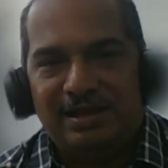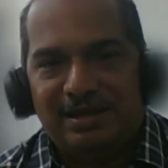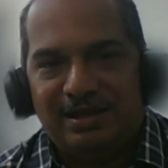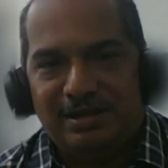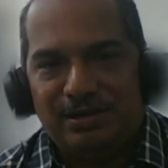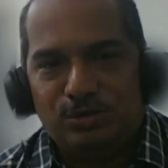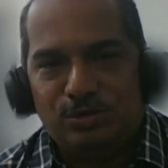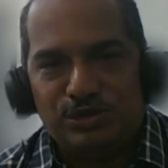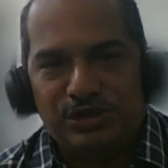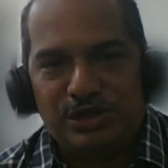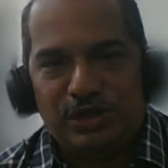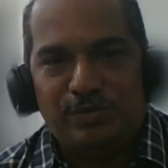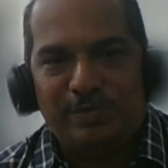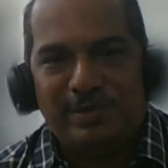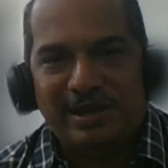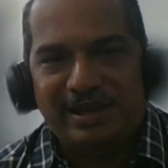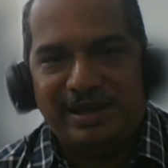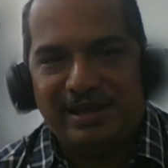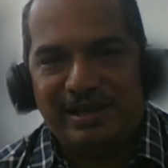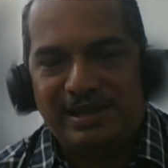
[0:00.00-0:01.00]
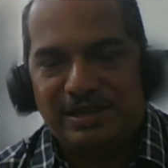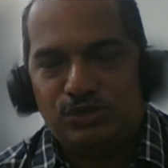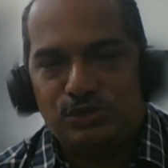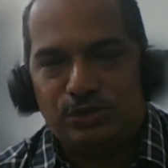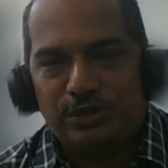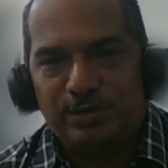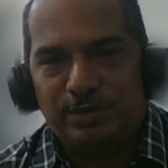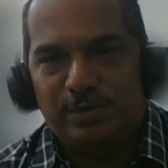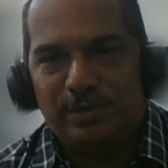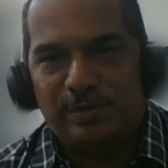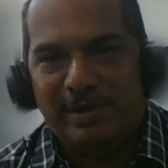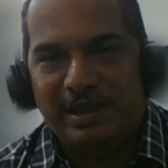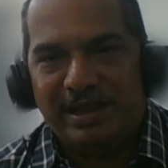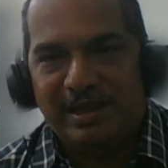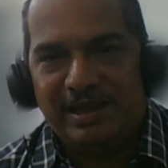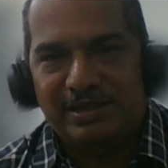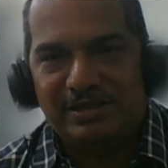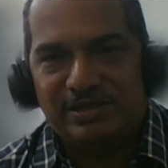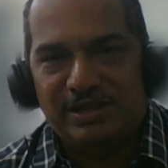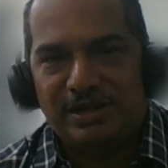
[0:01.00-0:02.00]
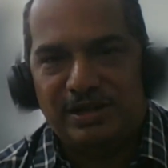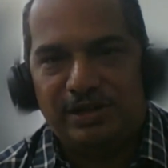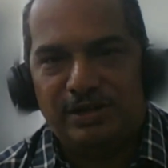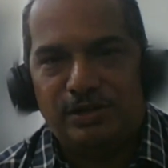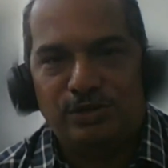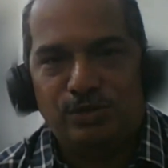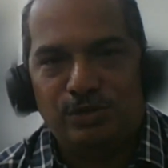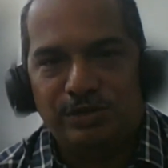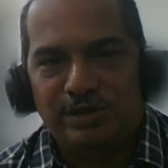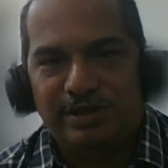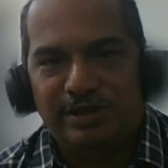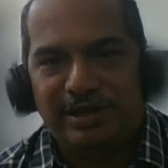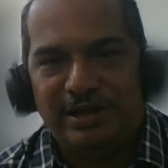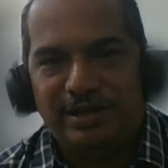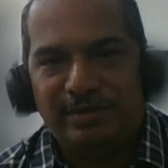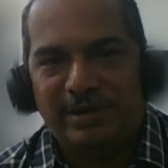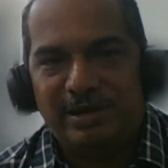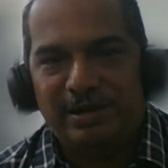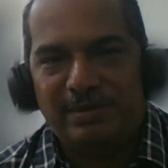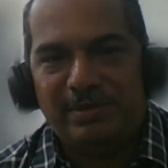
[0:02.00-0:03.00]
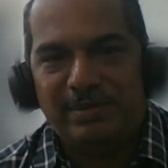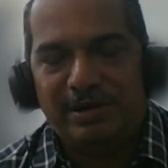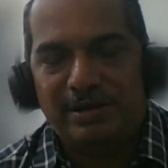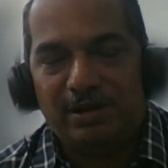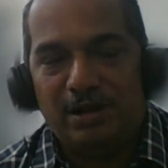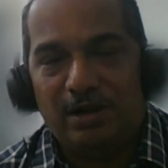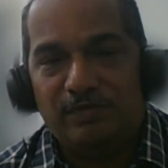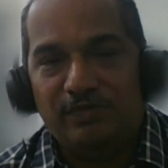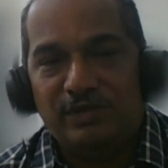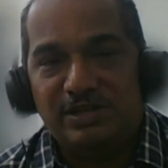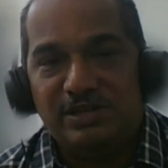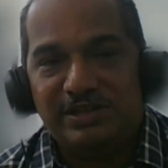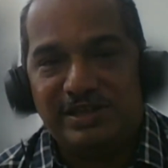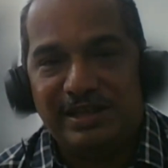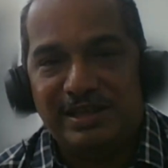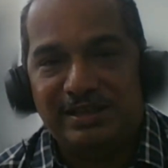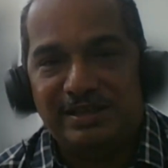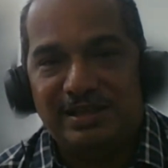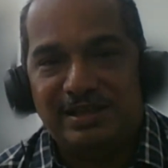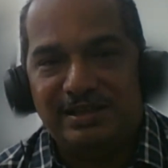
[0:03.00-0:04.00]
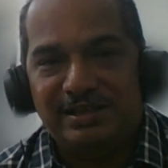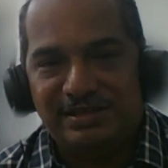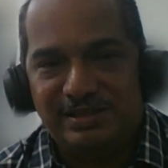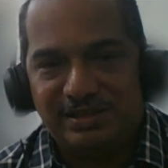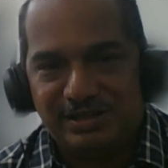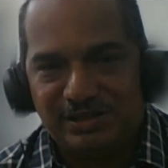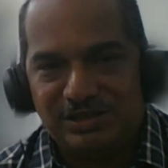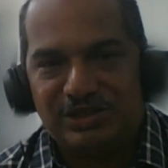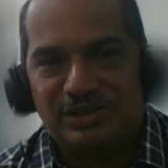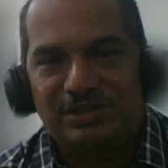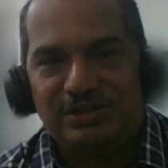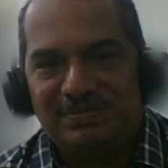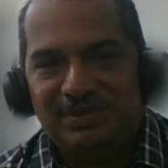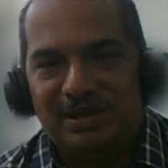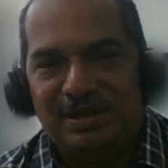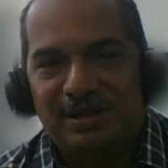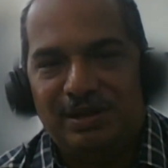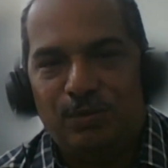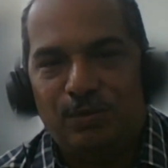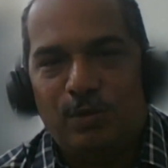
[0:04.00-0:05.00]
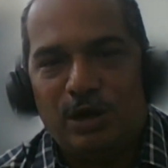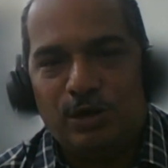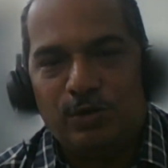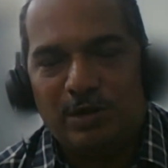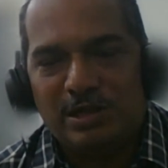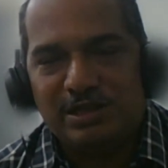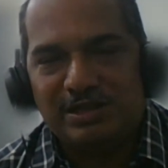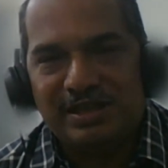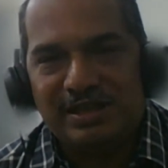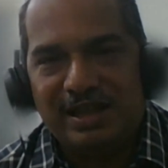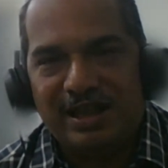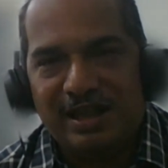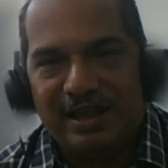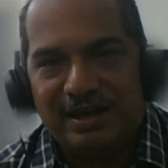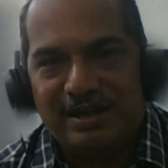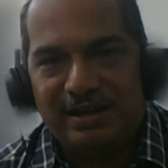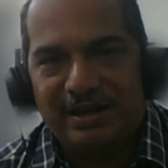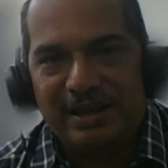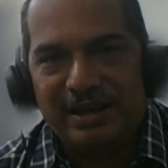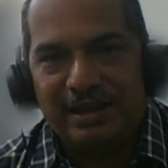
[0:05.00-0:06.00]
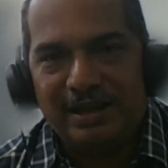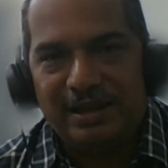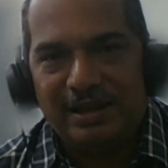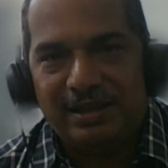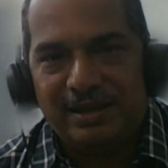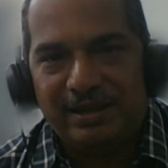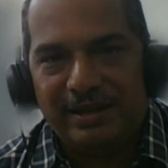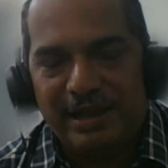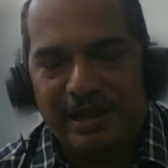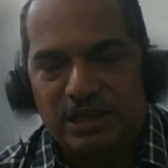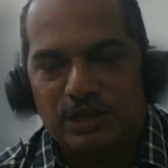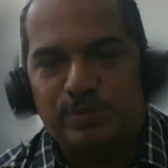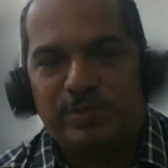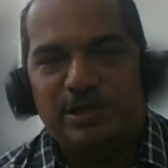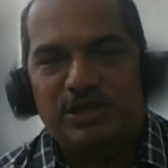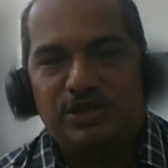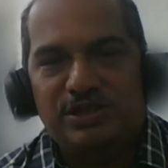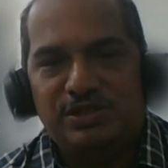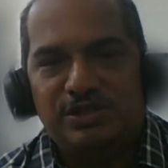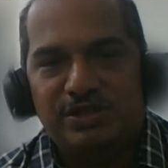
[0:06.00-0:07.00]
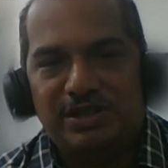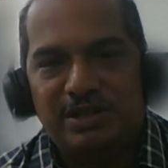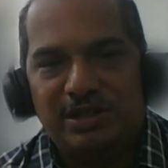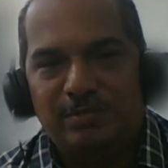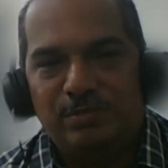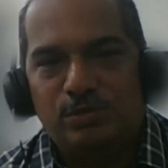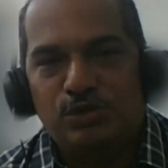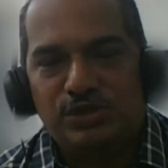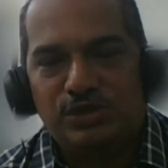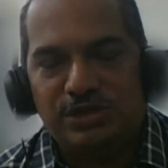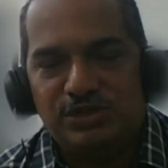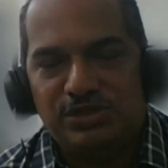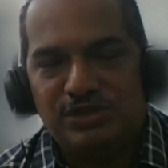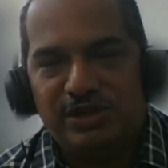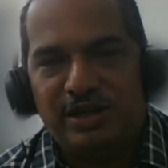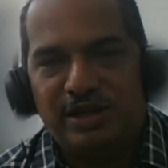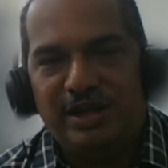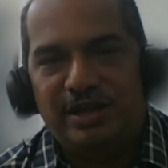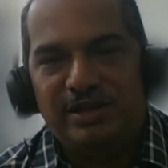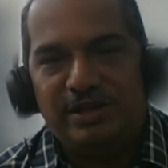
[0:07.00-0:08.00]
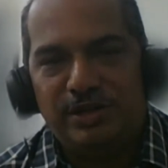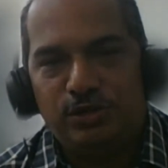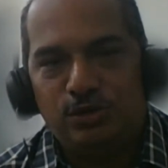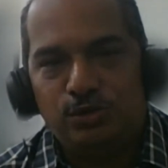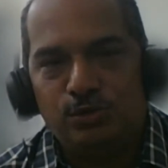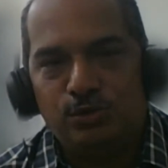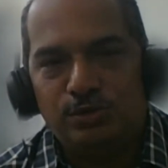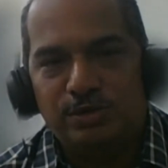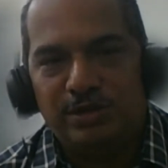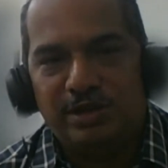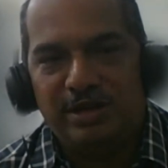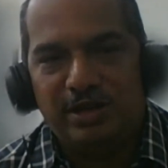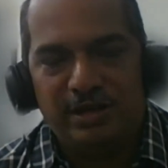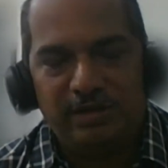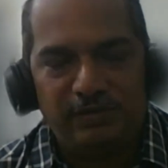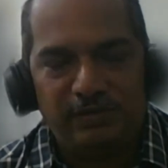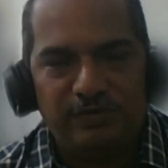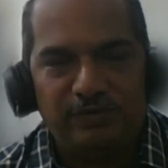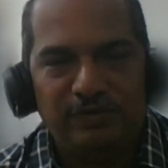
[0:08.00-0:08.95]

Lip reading: to shave my hairs, to remove my hairs, and undergo the treatment. But after seeing the results, what was her expressions and emotions related to the relief?